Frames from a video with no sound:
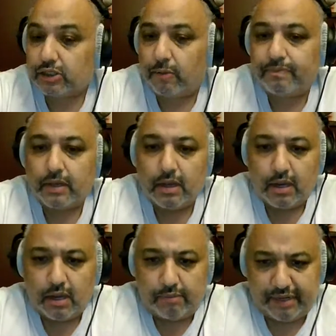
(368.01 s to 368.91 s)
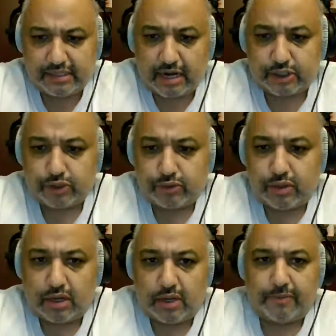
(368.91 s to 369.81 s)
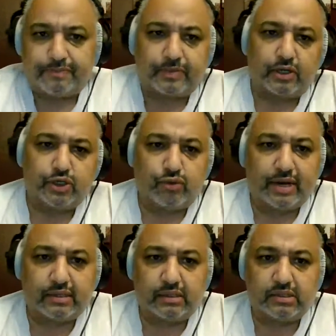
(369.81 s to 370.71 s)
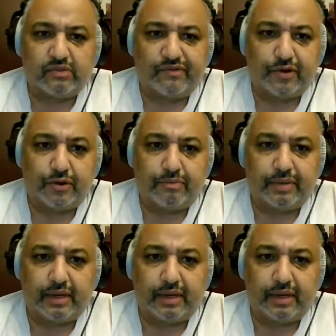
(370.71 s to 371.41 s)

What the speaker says: So Pete Docter directed this film